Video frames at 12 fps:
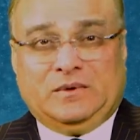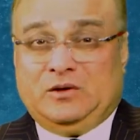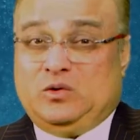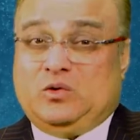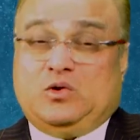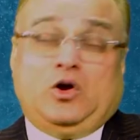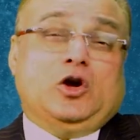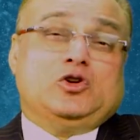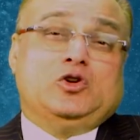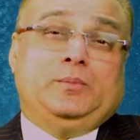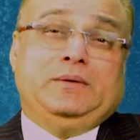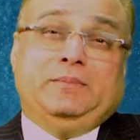You got
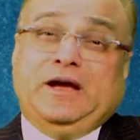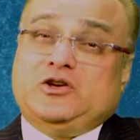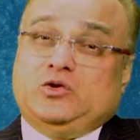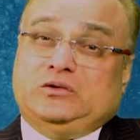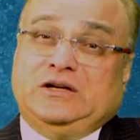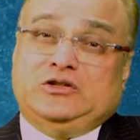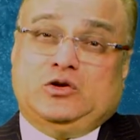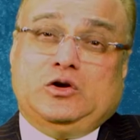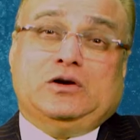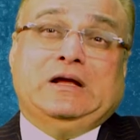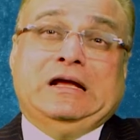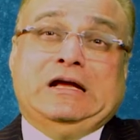to be make sure that you're
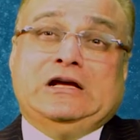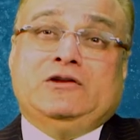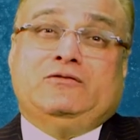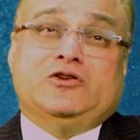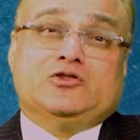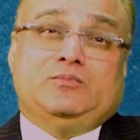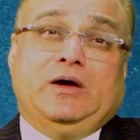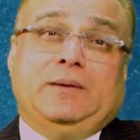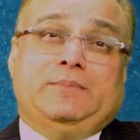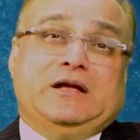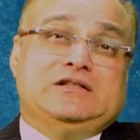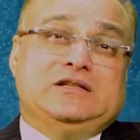not influenced by a
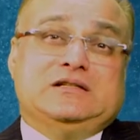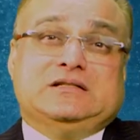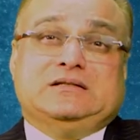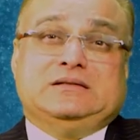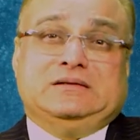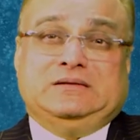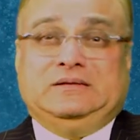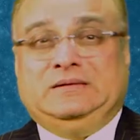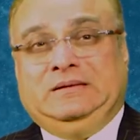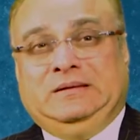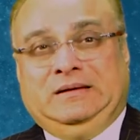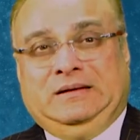prejudice.
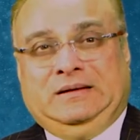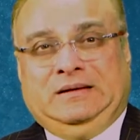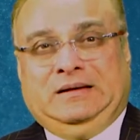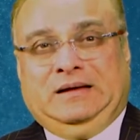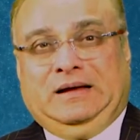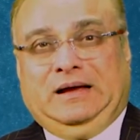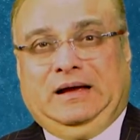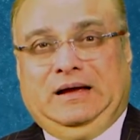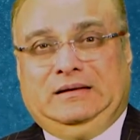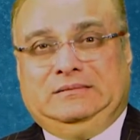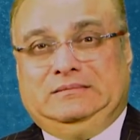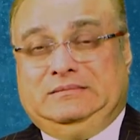
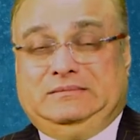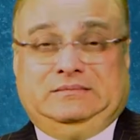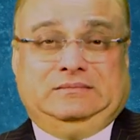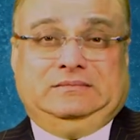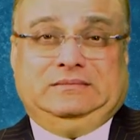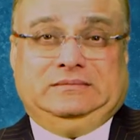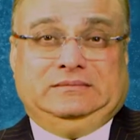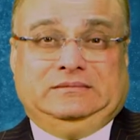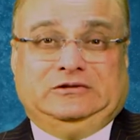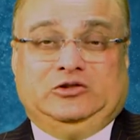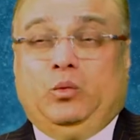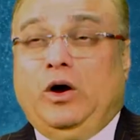And
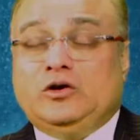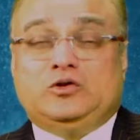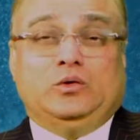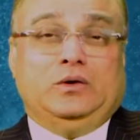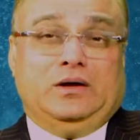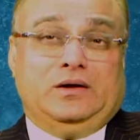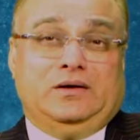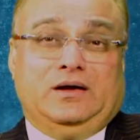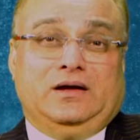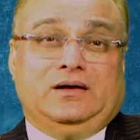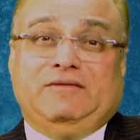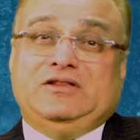you want to
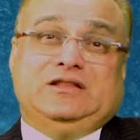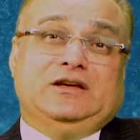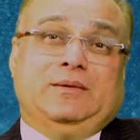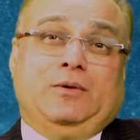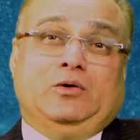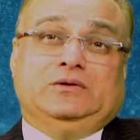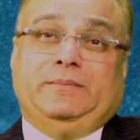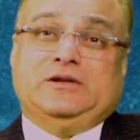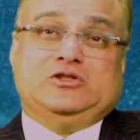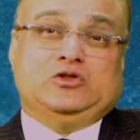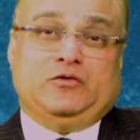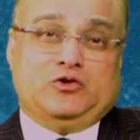learn everything about the
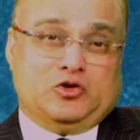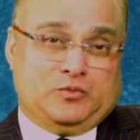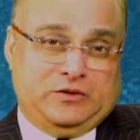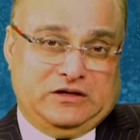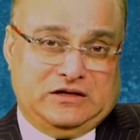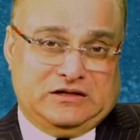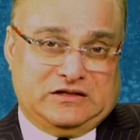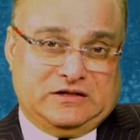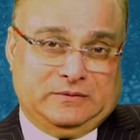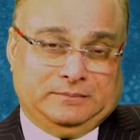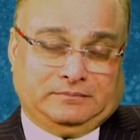basis of your experience.